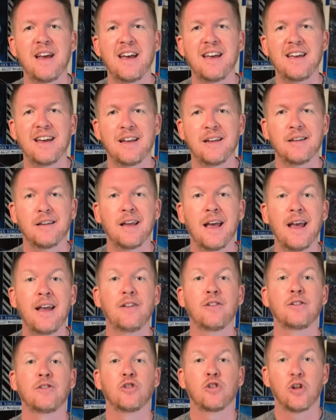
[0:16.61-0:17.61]
A and
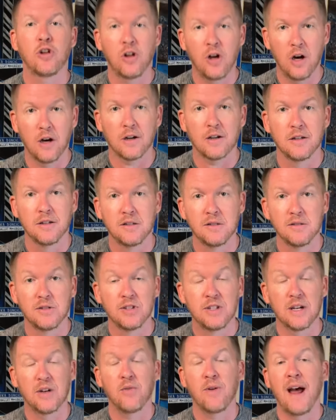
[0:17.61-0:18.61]
Caitlin Clark.
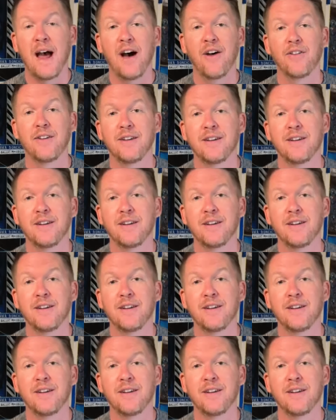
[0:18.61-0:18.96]
Stick around.